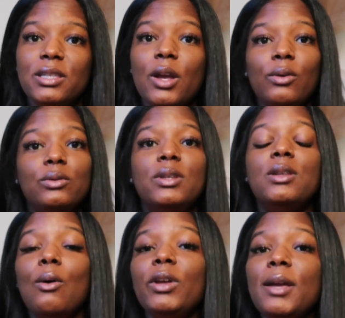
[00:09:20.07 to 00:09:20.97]
Now,
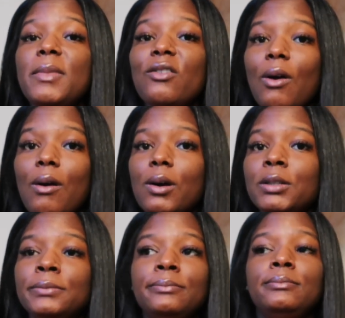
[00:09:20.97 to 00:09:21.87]
don't get me
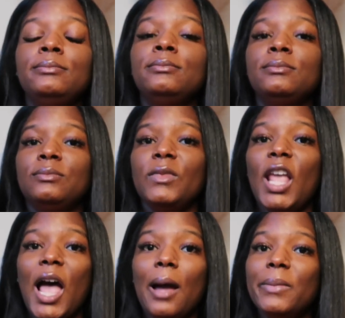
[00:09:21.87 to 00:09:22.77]
wrong.
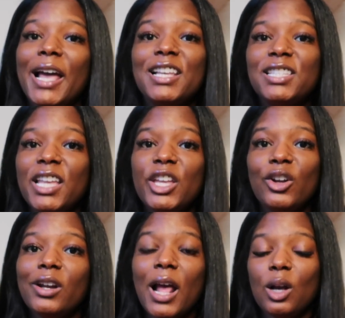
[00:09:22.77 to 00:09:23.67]
I'm not saying
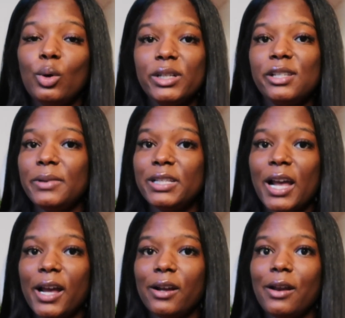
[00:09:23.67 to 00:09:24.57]
you're not going to be
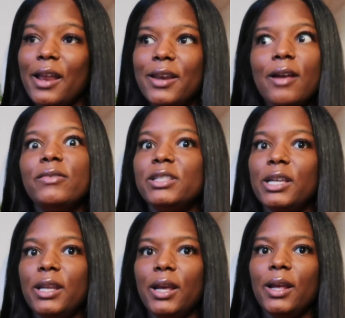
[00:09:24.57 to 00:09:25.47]
tired. I never
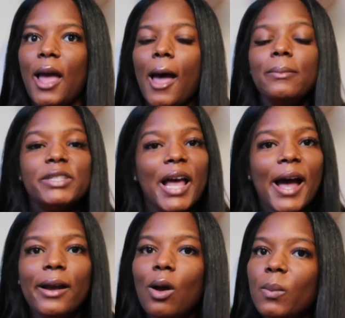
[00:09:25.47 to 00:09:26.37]
said that. I'm
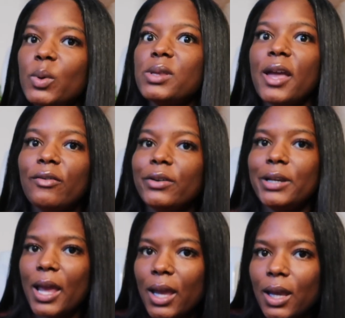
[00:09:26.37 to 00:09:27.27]
tired almost every
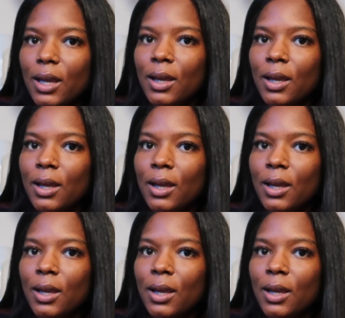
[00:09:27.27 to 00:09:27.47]
day.